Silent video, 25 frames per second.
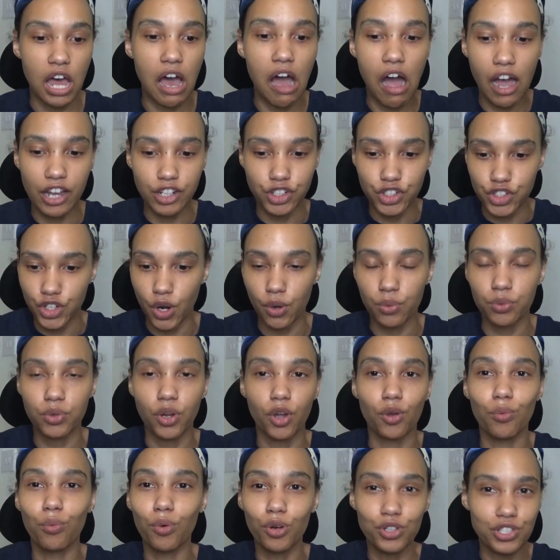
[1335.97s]
I don't
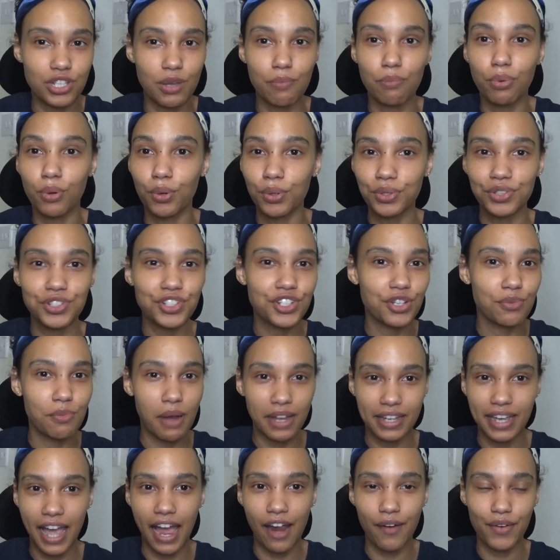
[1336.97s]
know what's important to
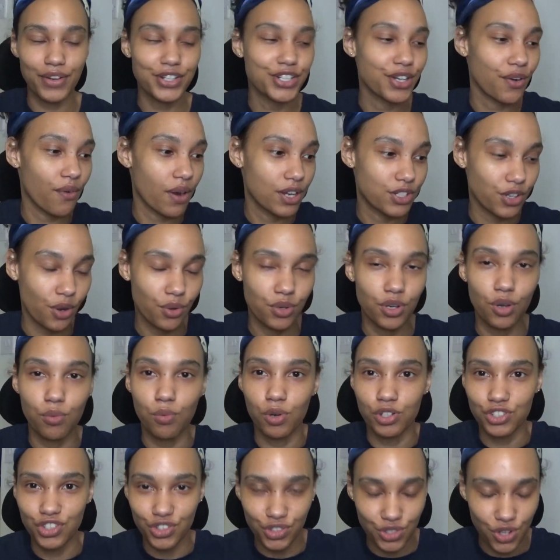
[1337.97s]
my character. I don't know
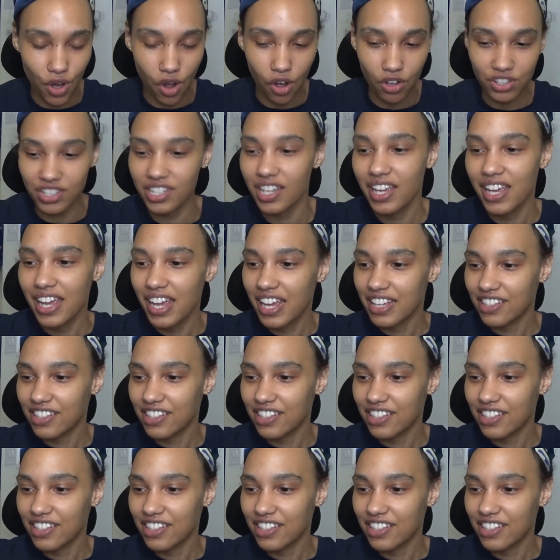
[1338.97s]
what's not.